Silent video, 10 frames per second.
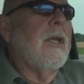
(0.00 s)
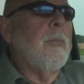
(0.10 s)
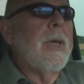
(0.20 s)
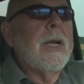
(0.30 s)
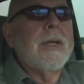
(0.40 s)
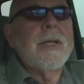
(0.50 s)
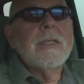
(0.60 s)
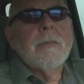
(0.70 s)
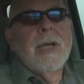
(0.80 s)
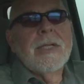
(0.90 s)
Humidity
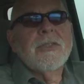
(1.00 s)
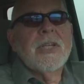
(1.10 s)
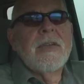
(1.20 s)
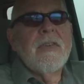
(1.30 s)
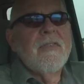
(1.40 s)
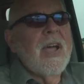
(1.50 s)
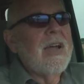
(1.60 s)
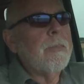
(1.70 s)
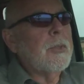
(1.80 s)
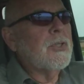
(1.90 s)
is about
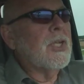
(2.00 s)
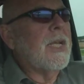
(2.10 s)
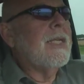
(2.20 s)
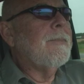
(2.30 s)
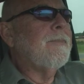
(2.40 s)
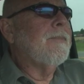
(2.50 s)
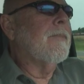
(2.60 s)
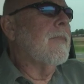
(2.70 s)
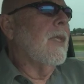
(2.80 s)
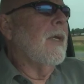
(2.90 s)
75%,
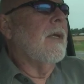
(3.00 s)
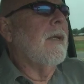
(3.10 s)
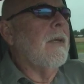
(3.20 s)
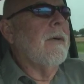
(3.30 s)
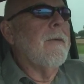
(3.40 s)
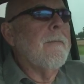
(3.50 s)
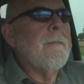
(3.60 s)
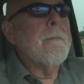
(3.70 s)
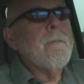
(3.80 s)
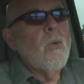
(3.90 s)
and
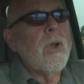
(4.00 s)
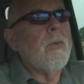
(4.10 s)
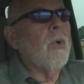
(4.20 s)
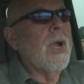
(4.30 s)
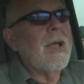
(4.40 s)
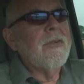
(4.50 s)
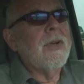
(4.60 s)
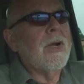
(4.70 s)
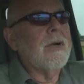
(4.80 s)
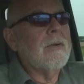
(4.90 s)

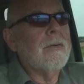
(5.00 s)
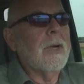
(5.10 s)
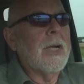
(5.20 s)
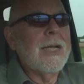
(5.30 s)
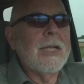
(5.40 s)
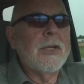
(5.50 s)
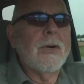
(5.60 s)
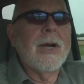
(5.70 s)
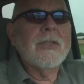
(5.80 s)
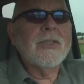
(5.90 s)
we're getting
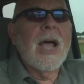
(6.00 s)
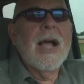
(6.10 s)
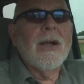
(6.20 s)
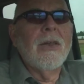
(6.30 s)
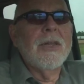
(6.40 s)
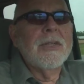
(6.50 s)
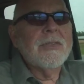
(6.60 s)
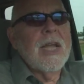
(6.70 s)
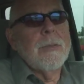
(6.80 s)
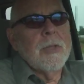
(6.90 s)
into our cycle.
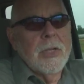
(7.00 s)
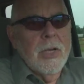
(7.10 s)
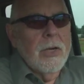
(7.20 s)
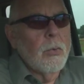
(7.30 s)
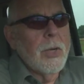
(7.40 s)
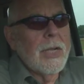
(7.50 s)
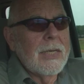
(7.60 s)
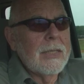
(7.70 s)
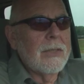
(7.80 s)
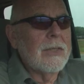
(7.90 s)
This time of the year
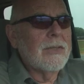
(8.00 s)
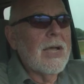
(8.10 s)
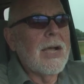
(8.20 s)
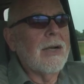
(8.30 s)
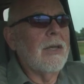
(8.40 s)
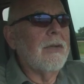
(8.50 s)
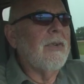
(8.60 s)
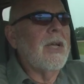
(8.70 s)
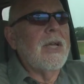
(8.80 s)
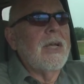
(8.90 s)
get into a cycle
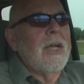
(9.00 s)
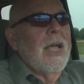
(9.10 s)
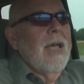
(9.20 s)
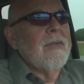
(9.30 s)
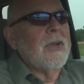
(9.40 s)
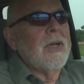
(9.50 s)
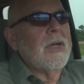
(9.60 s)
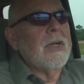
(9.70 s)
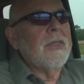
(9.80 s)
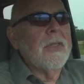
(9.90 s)
of having
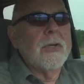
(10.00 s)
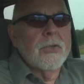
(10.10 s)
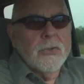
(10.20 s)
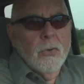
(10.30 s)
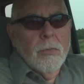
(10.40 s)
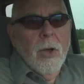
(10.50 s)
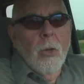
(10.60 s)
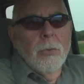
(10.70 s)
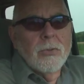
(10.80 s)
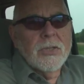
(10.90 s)
a thunderstorm
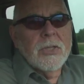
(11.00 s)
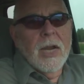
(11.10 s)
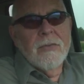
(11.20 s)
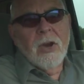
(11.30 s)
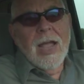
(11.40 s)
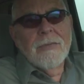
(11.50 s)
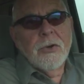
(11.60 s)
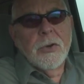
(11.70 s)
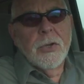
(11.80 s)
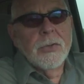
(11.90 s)
almost every
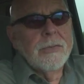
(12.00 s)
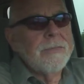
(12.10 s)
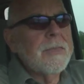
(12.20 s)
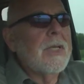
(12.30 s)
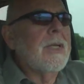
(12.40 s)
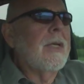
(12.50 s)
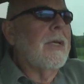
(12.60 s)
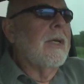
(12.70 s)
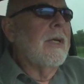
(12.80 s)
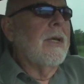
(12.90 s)
afternoon,
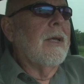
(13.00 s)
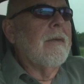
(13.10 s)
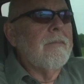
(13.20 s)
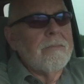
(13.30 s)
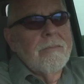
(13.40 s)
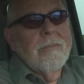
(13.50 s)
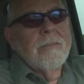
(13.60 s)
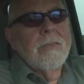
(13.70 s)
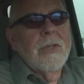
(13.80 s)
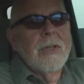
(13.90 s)
and
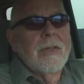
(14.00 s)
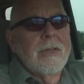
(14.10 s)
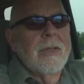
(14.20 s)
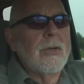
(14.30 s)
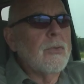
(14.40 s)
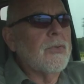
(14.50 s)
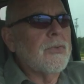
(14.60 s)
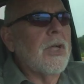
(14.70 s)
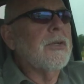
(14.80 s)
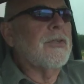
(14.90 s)

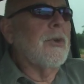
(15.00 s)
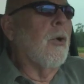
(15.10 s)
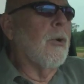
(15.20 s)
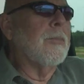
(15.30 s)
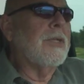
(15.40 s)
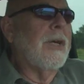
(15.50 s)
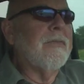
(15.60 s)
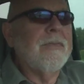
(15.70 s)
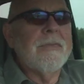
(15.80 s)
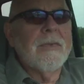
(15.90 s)
those thunderstorms
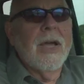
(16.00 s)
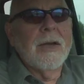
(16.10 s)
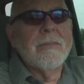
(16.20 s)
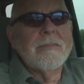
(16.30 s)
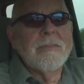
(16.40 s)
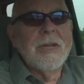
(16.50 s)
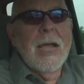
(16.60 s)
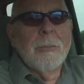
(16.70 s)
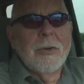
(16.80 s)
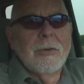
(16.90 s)
have kind of
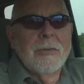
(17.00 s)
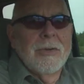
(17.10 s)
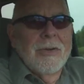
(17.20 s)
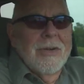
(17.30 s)
dampened